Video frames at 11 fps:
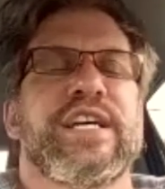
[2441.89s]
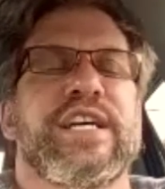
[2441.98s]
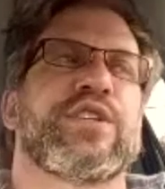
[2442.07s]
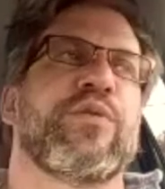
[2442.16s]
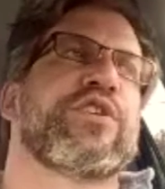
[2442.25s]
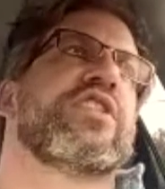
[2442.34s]

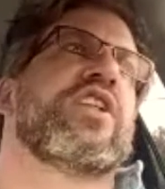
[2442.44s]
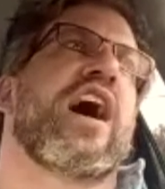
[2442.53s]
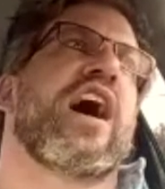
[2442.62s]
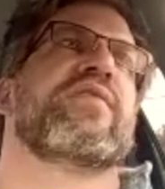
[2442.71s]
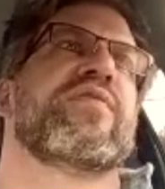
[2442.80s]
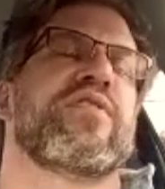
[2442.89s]
So there's
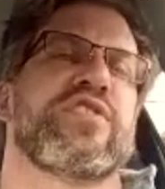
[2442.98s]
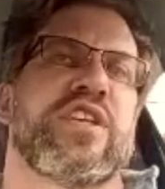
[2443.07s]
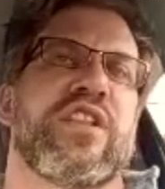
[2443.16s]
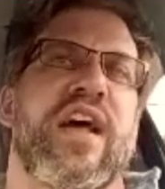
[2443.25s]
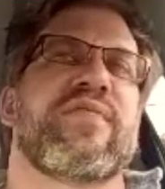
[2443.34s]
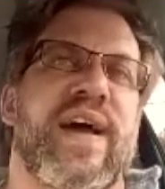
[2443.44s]
a
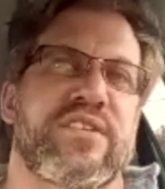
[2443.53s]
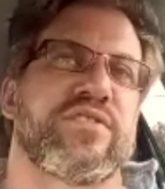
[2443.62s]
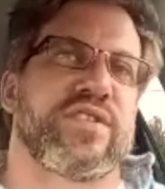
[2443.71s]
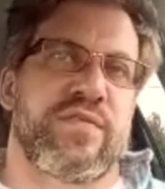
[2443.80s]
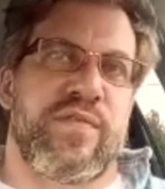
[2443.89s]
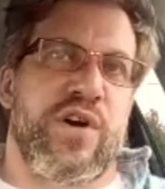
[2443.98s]
lot of
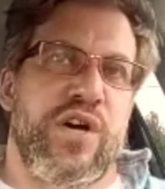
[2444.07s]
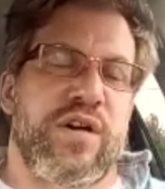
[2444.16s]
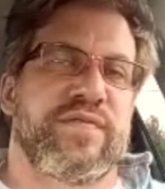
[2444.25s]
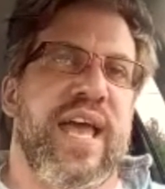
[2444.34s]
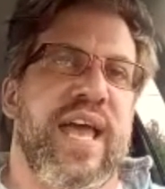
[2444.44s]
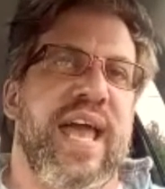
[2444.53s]
factors
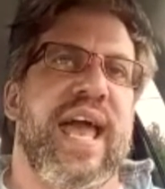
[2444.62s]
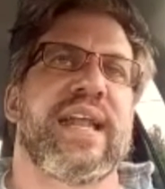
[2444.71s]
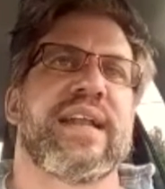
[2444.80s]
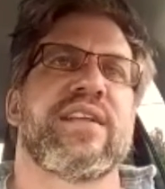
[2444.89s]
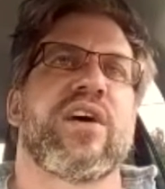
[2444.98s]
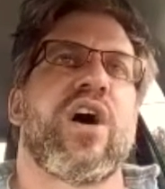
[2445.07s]
involved,
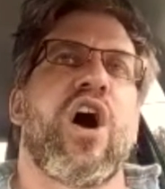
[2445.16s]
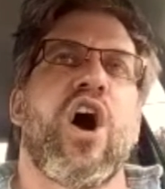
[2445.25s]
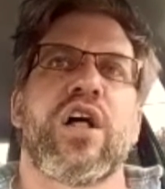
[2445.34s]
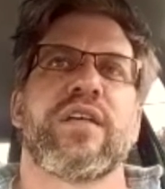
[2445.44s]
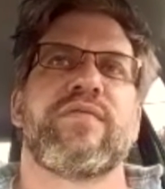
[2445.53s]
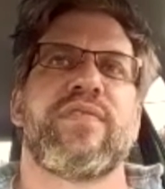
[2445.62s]
and
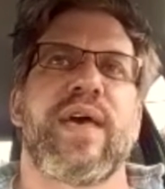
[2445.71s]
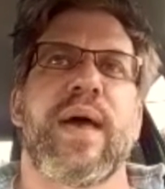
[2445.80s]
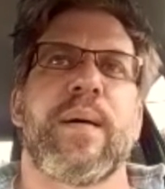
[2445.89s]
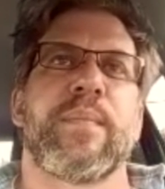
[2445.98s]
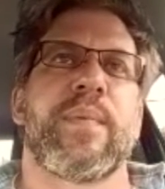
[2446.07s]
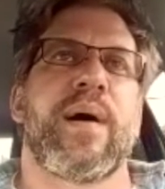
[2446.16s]
all of
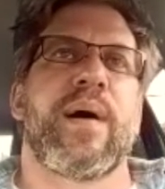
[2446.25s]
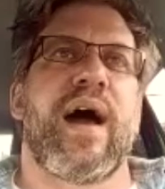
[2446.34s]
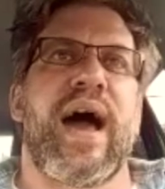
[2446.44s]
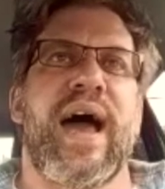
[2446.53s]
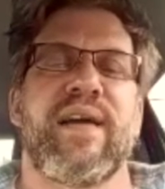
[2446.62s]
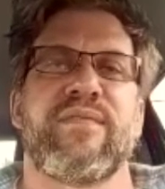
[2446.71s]
them,
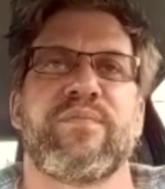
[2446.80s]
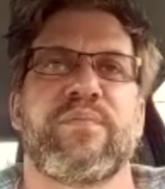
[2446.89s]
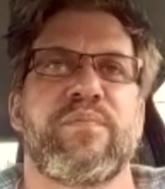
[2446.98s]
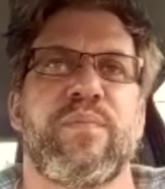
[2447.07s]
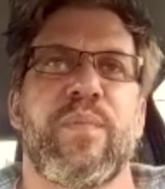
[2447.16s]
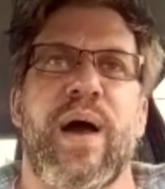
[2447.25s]
I
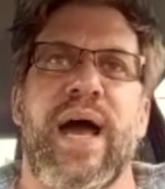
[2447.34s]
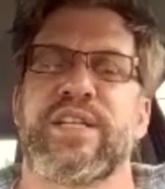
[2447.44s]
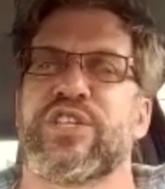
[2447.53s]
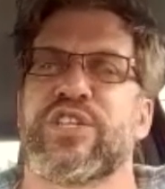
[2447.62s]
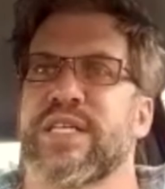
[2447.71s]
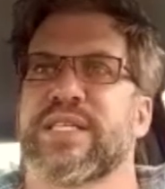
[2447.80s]

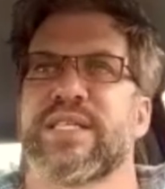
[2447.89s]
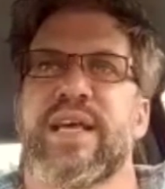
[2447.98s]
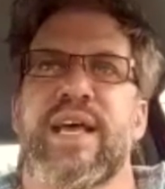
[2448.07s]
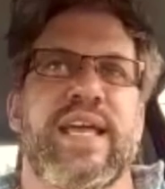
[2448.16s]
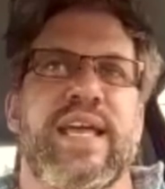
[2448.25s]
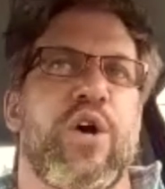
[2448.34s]
just,
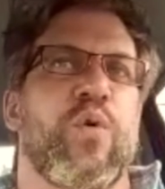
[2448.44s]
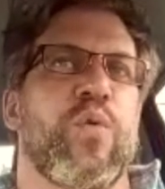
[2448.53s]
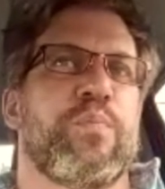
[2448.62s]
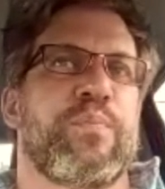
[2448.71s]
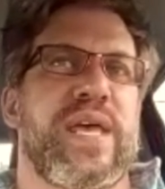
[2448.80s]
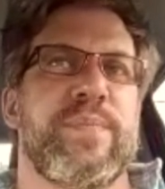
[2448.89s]

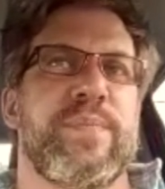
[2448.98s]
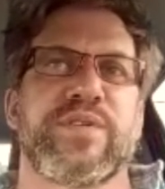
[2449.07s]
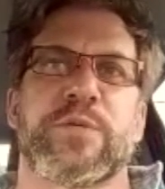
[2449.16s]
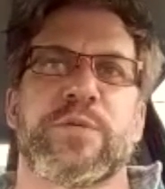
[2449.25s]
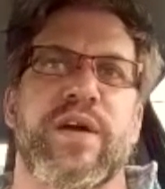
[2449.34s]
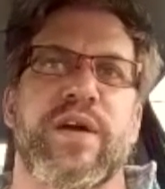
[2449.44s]
people's
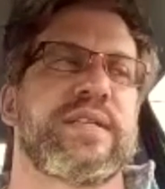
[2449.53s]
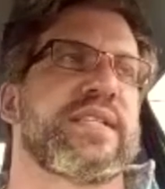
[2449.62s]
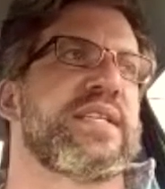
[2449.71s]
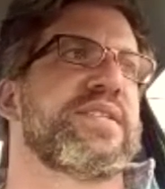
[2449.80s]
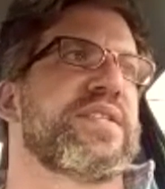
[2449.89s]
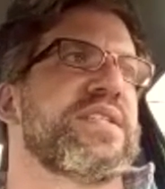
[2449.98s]

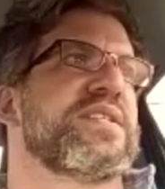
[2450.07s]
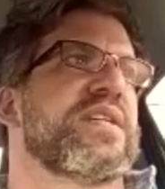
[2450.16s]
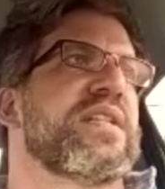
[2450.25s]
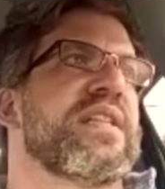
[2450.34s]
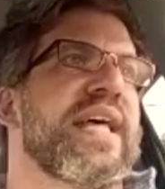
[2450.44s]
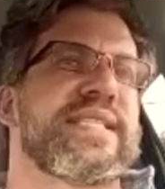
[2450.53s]
experiences. This is a
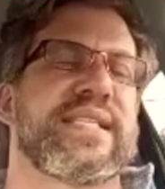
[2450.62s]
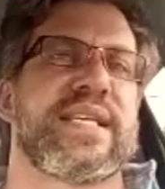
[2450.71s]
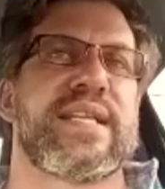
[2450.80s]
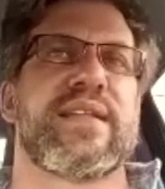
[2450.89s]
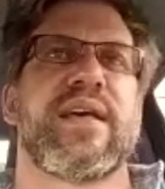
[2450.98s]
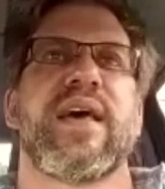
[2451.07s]

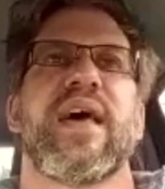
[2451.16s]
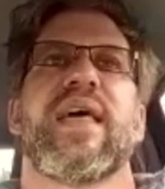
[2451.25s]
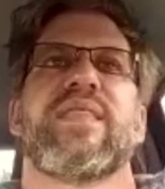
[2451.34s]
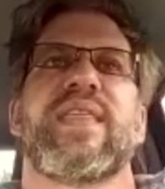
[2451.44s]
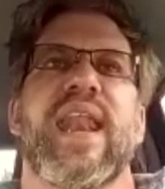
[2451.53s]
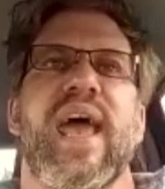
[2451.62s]
lesson
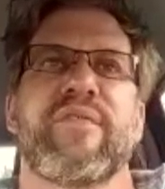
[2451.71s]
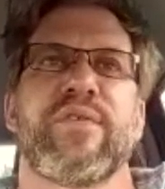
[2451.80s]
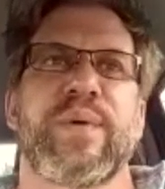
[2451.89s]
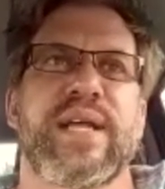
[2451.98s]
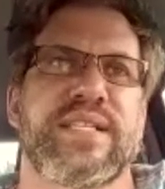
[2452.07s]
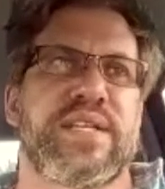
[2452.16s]
that
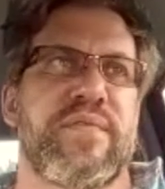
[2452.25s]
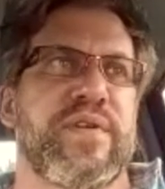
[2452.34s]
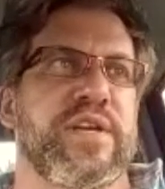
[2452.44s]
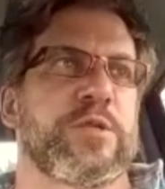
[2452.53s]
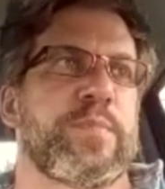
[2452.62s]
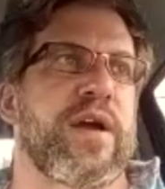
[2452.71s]
everyone has a
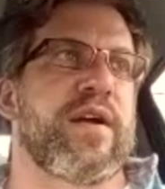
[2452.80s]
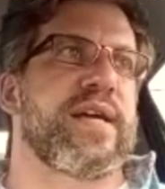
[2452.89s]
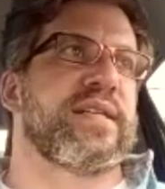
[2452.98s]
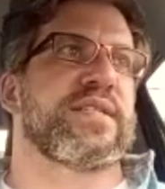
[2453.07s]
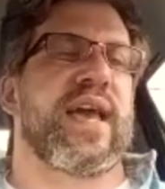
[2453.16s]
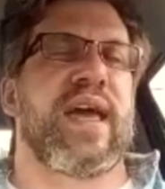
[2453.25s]
different
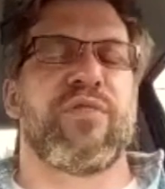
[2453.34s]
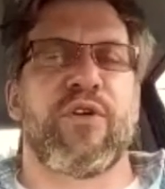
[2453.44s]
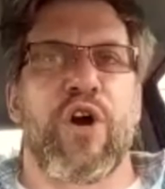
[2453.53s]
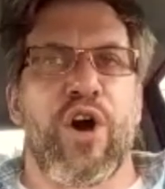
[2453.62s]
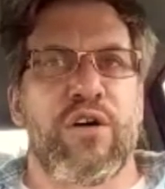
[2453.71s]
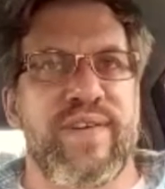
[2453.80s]
experience and
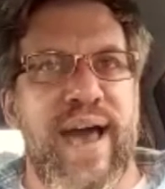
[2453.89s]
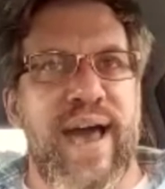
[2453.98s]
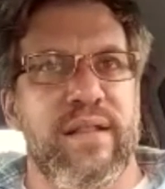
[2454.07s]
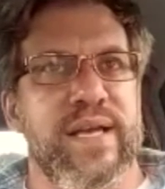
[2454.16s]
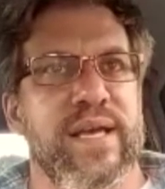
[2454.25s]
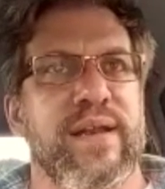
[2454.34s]
they're all
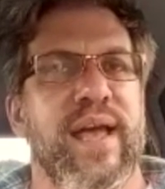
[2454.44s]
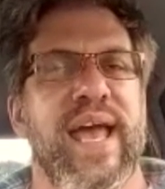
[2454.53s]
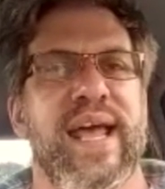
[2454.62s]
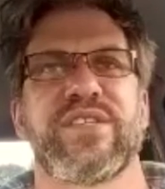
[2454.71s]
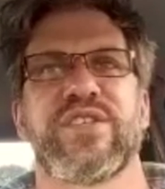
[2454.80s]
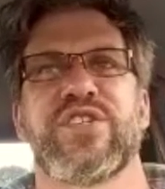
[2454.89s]
valid.
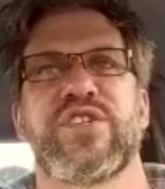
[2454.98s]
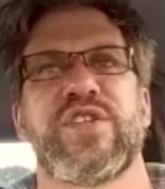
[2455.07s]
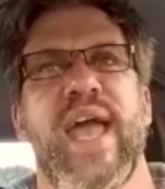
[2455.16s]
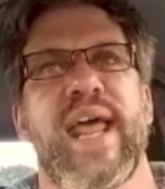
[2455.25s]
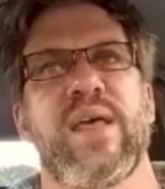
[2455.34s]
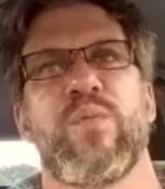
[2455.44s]
And it's
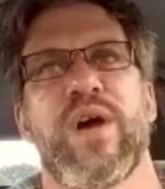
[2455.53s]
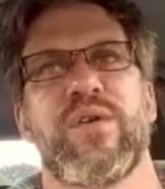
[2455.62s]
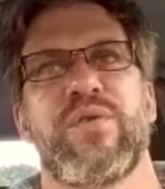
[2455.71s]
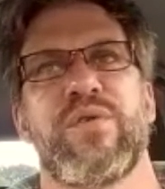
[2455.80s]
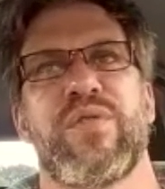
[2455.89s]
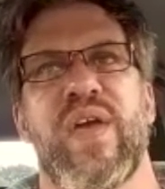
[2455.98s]
anyone
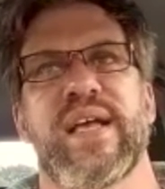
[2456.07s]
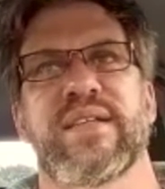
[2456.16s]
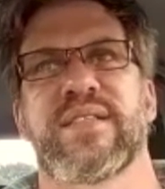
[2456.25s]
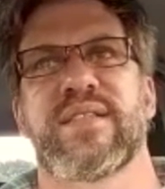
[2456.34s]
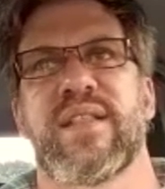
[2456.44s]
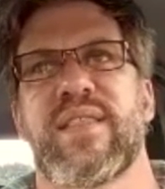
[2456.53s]
who
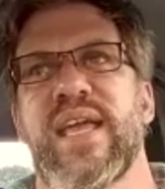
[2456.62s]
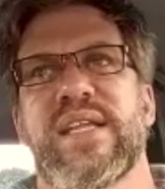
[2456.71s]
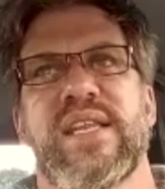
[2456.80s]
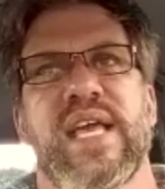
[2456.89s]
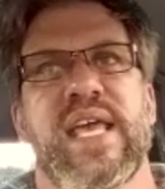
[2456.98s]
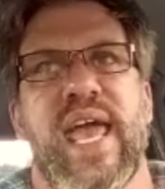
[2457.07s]
thinks that they
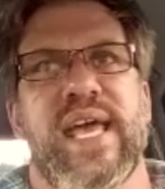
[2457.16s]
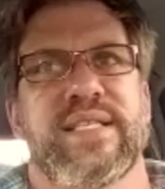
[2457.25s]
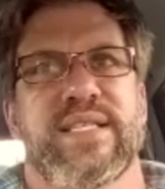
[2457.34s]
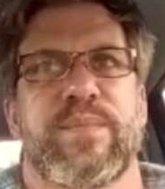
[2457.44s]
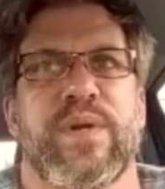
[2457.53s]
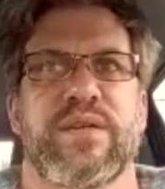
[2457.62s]
can negate
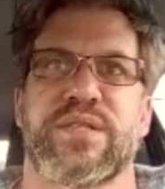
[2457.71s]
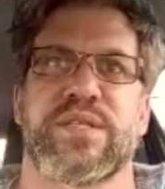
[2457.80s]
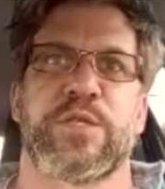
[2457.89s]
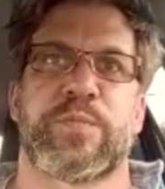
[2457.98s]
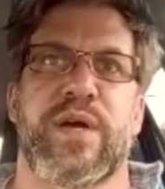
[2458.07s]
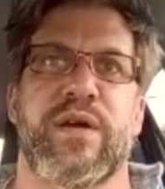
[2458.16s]
someone else's
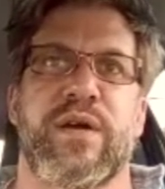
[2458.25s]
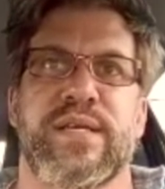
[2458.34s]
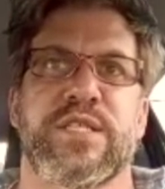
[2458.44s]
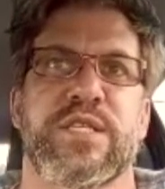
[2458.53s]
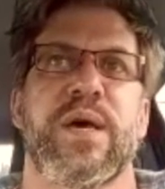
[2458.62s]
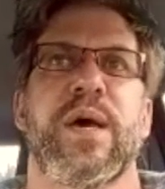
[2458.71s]

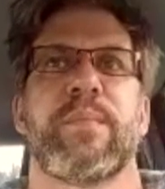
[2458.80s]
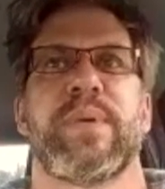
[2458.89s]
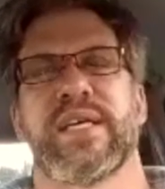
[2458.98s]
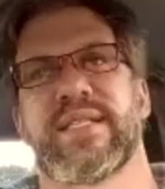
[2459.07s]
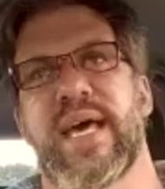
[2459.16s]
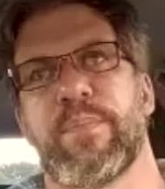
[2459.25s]
experience
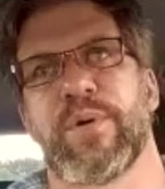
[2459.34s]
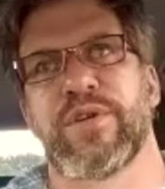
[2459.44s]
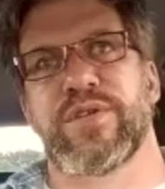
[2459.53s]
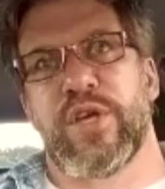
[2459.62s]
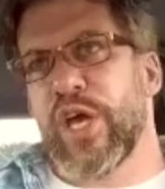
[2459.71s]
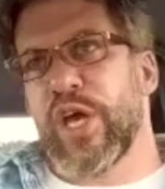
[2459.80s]
because that
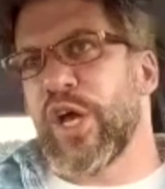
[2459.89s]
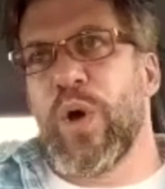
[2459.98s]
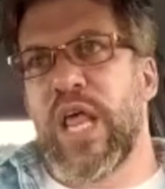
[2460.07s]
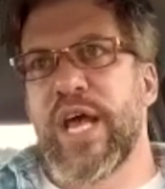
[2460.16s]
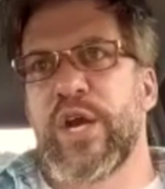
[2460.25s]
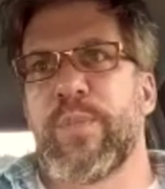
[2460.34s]
person, you're like, oh, well,
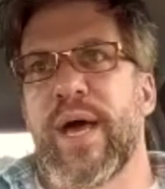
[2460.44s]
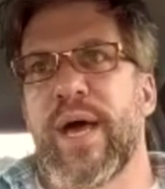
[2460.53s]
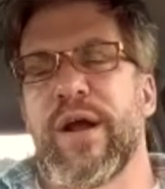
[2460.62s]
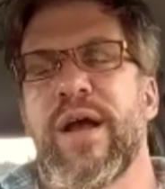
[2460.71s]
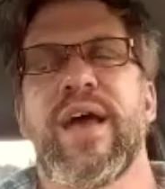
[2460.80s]
I know better.